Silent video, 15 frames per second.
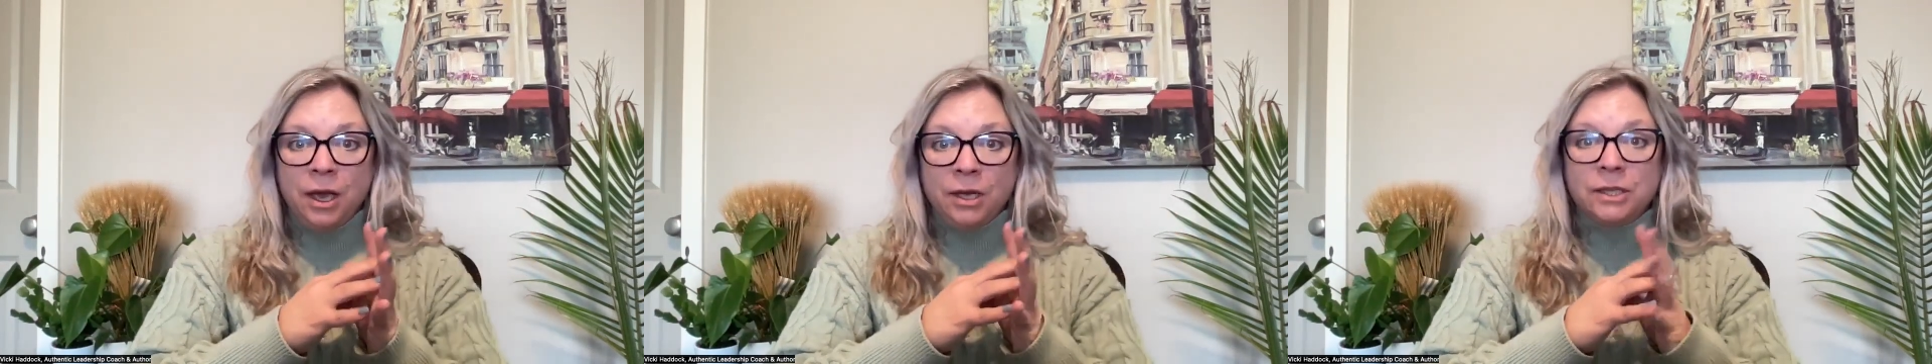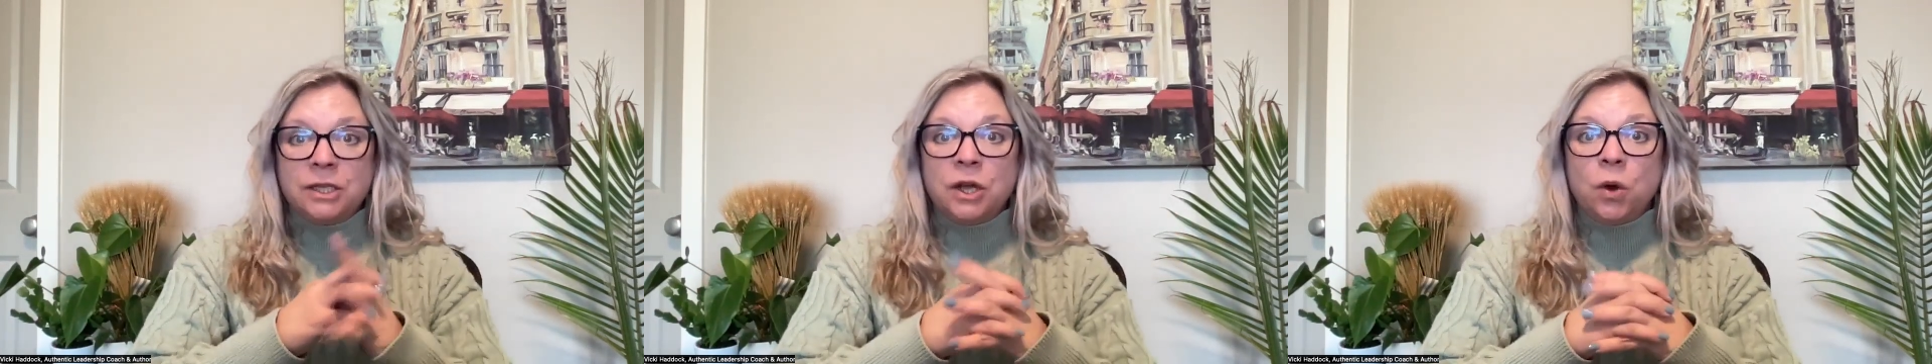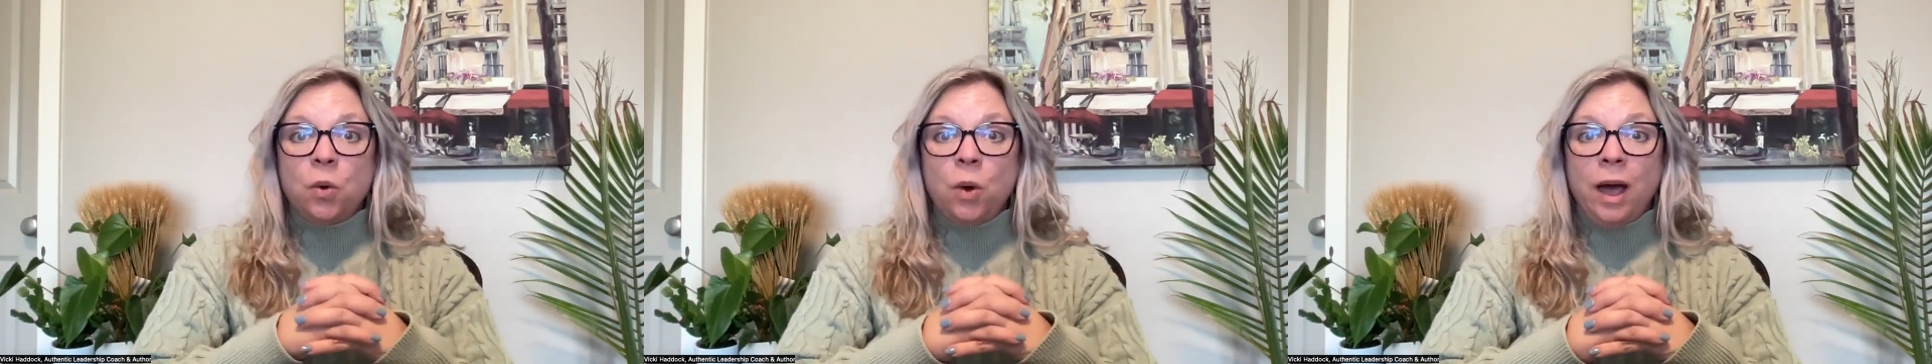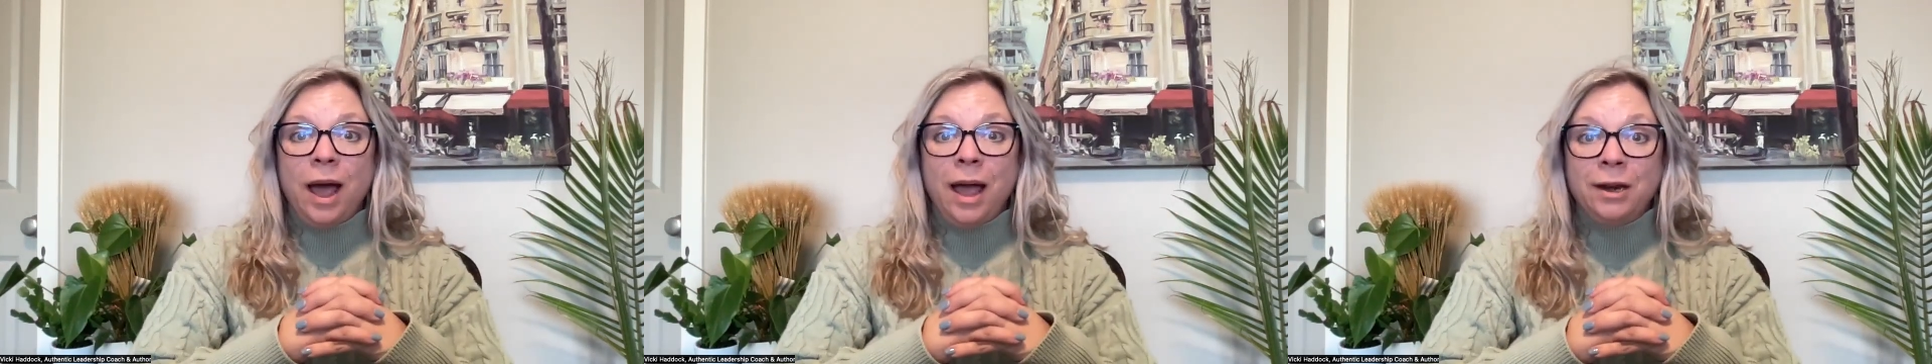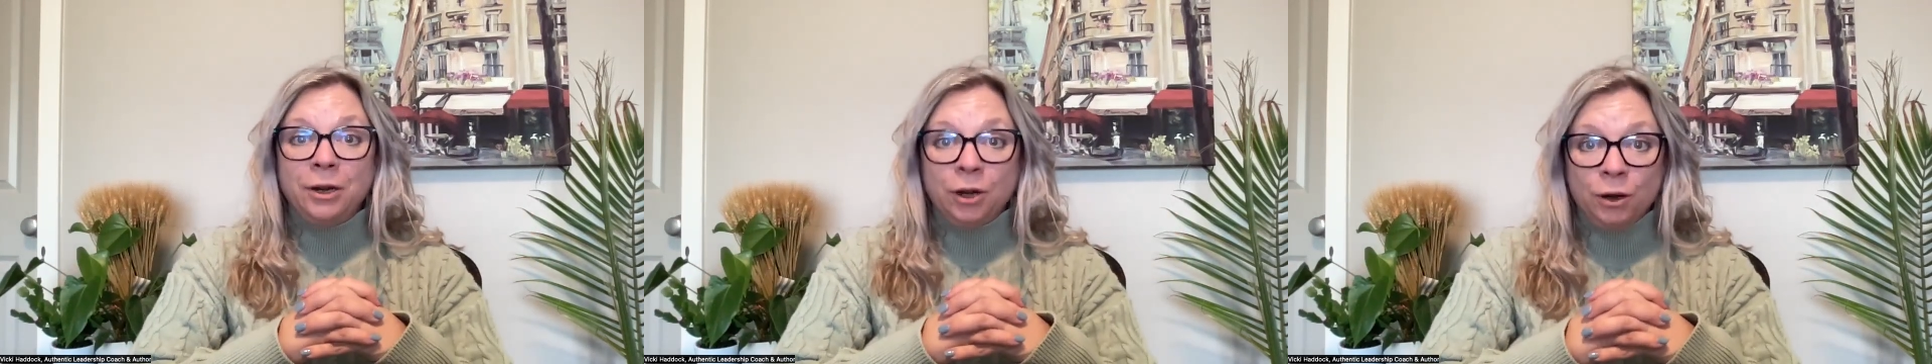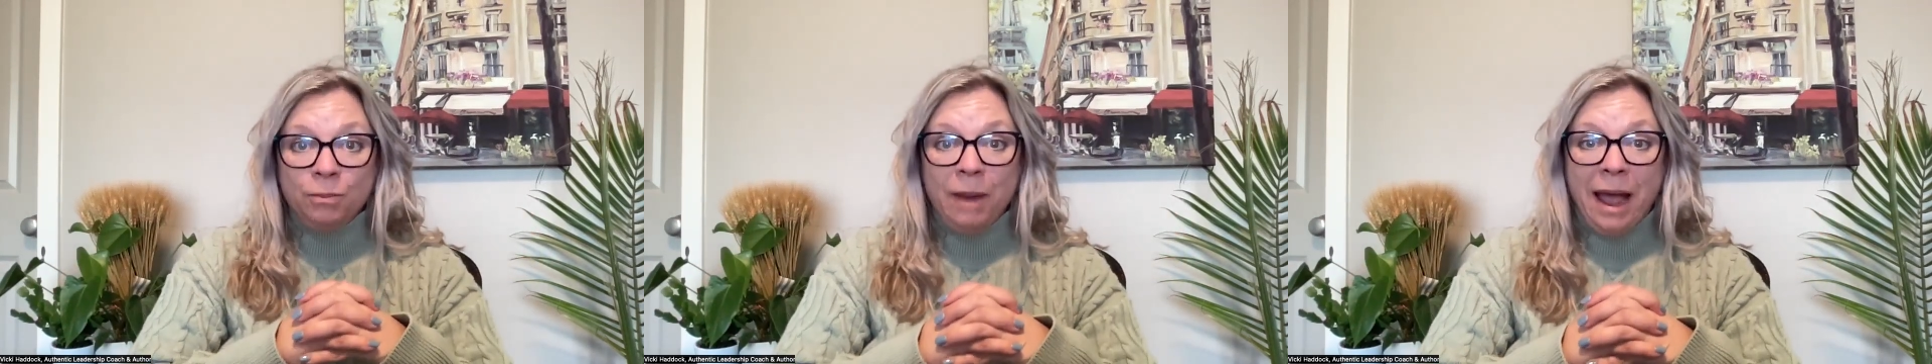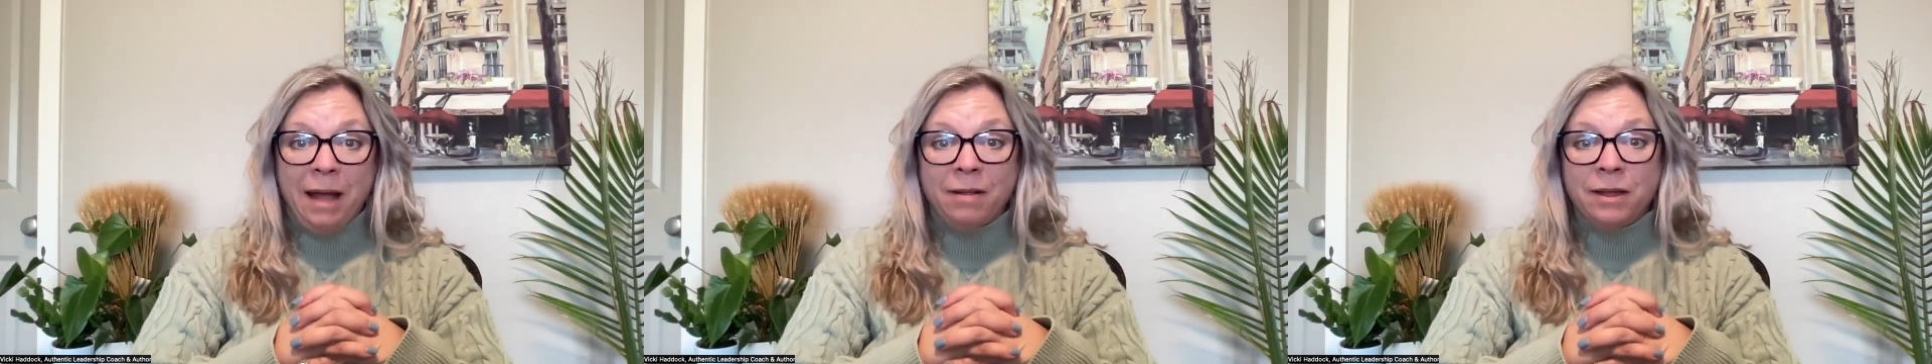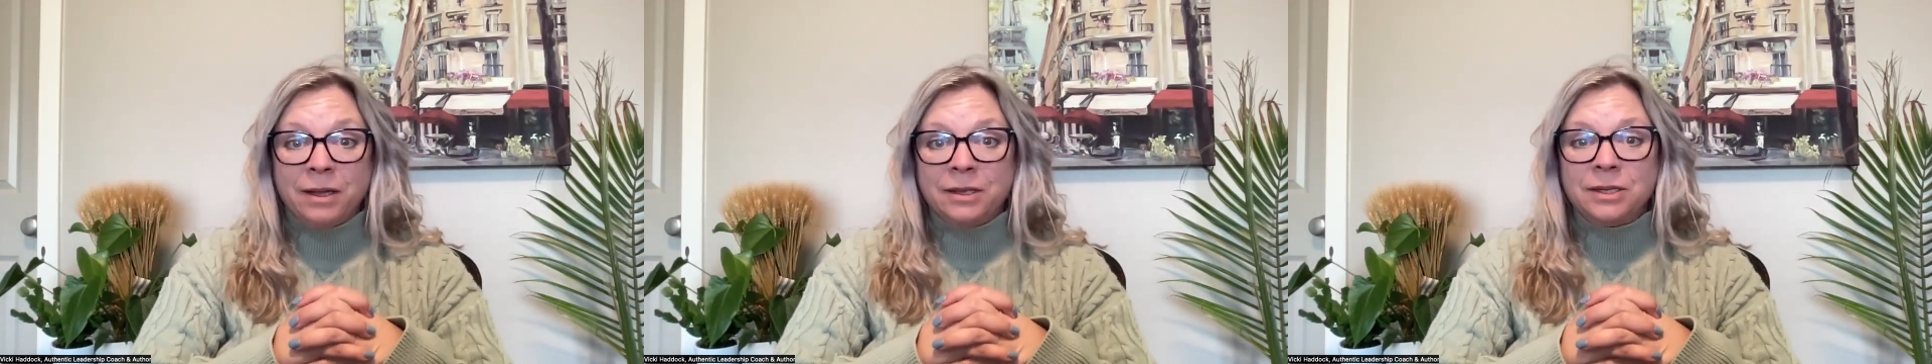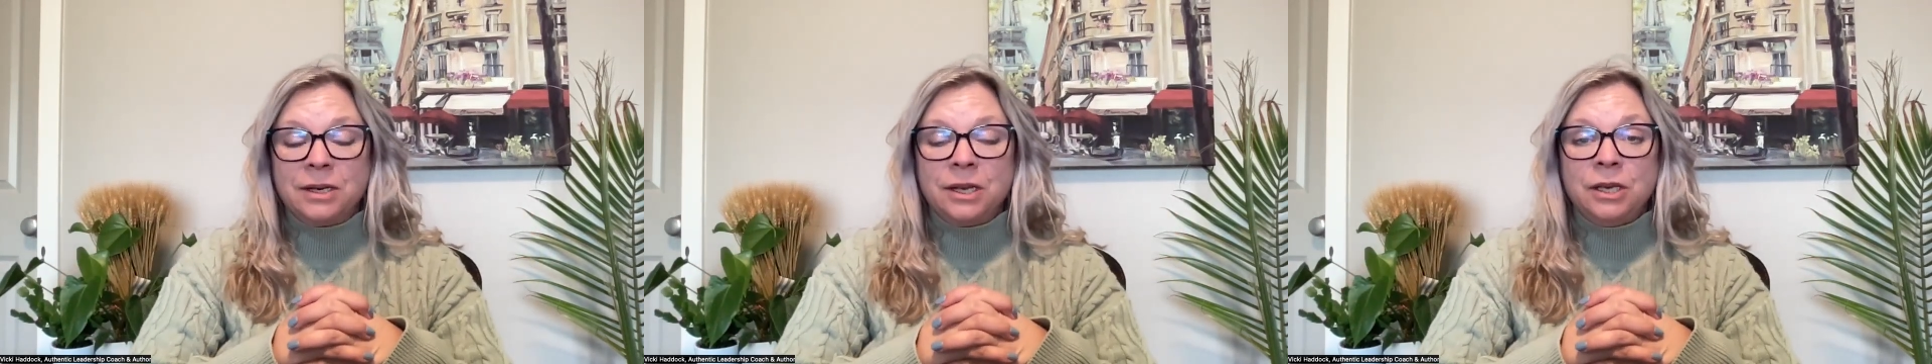So, underbalanced